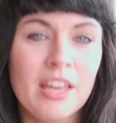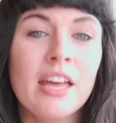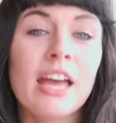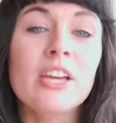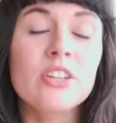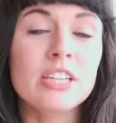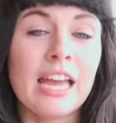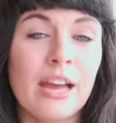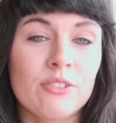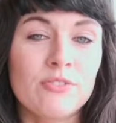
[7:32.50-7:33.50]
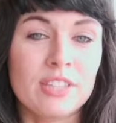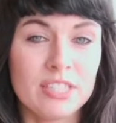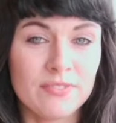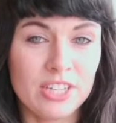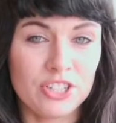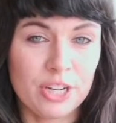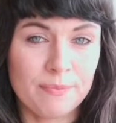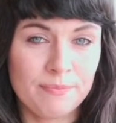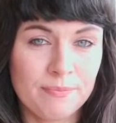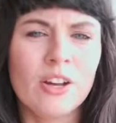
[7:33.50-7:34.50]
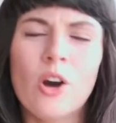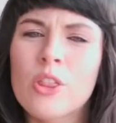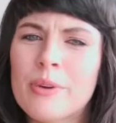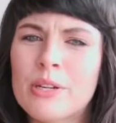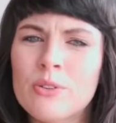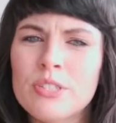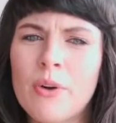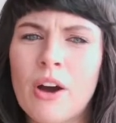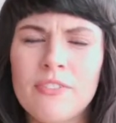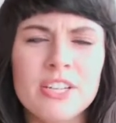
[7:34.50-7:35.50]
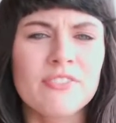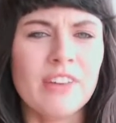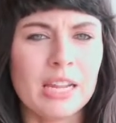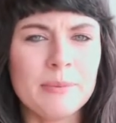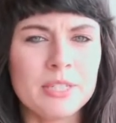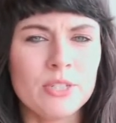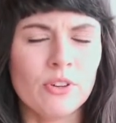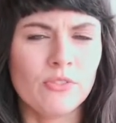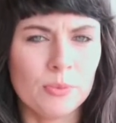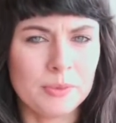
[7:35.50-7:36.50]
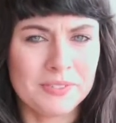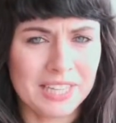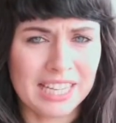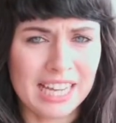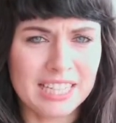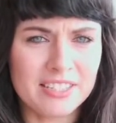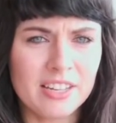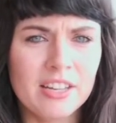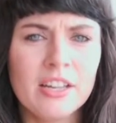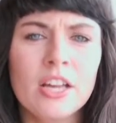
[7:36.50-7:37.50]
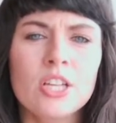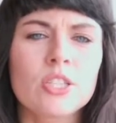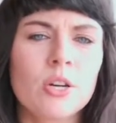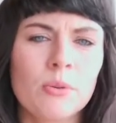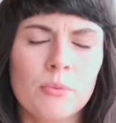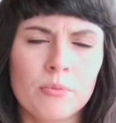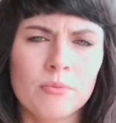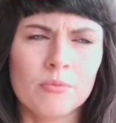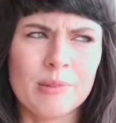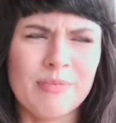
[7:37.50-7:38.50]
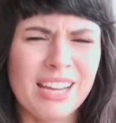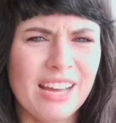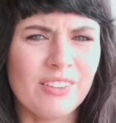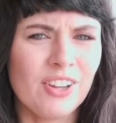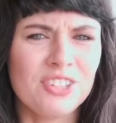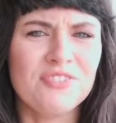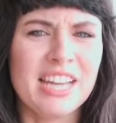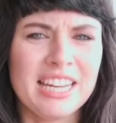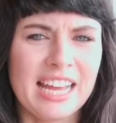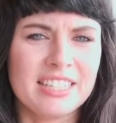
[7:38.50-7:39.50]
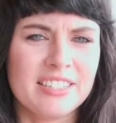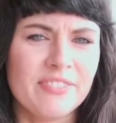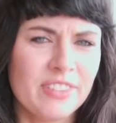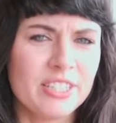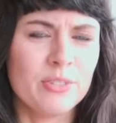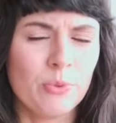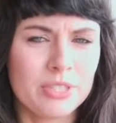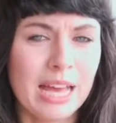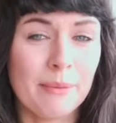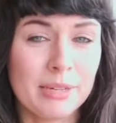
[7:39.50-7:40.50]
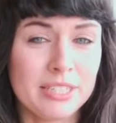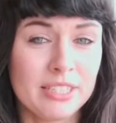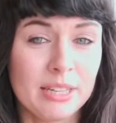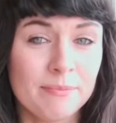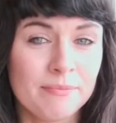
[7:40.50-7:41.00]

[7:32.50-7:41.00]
and could account for this feature. Although it also often develops into a form of skin cancer, so we might have a lot of dead Ents if this is what's happening to them.